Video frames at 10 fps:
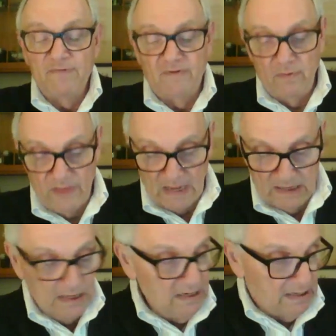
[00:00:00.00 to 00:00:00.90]
so
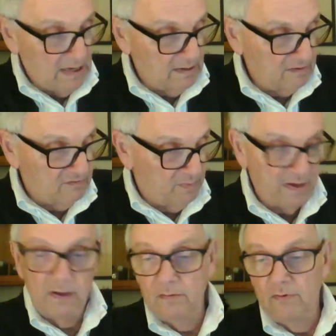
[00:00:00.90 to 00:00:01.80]
that he can
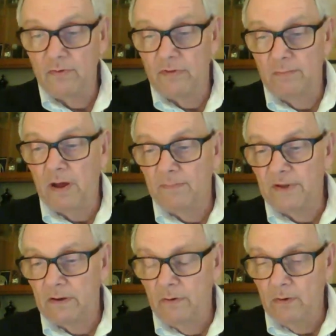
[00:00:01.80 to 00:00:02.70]
explain to the
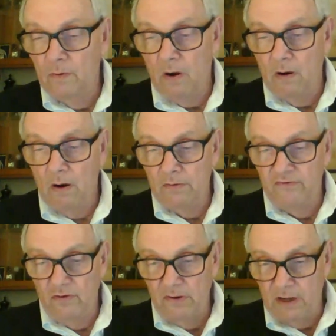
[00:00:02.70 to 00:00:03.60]
public who are
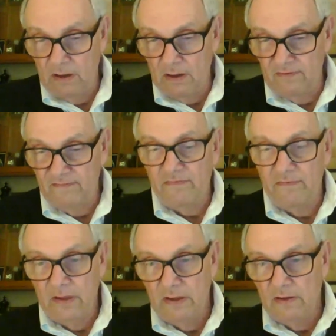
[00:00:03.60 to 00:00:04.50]
joining us
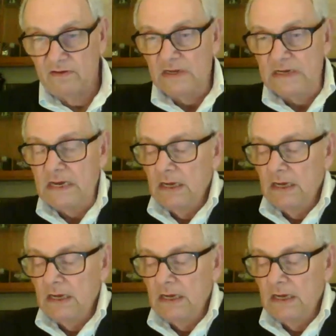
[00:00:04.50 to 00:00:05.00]
for this,